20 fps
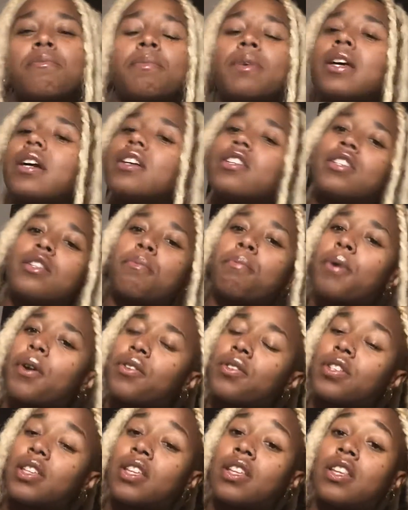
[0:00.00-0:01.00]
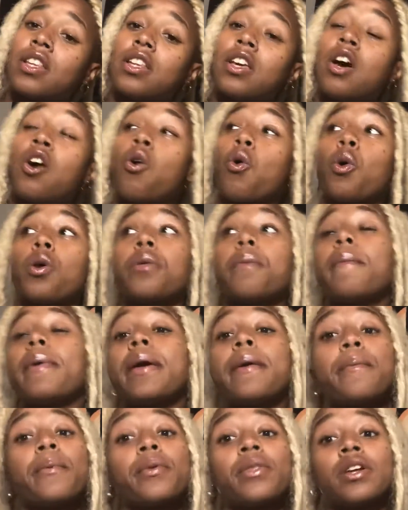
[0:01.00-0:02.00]
because the person or the
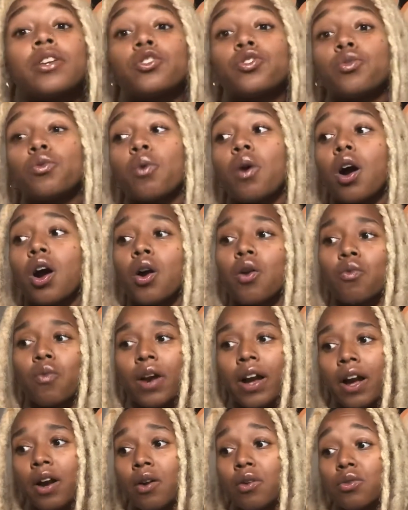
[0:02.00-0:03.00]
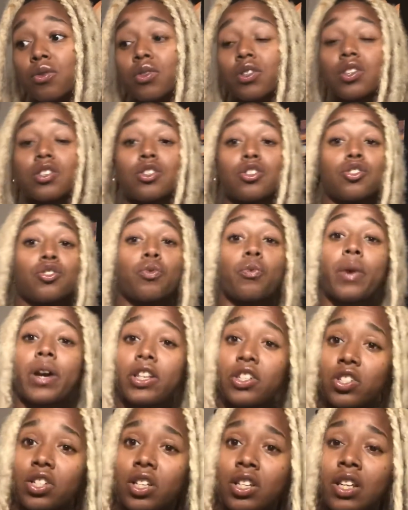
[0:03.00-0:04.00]
people that you are around, or the
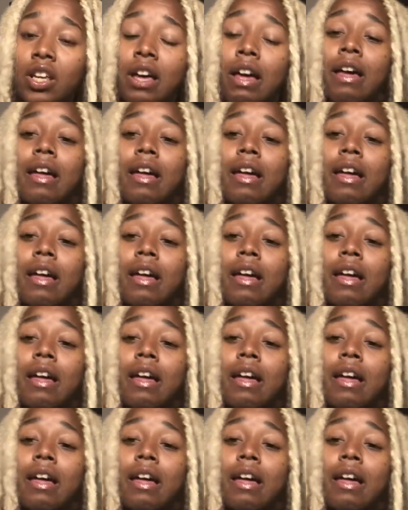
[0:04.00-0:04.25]
situation,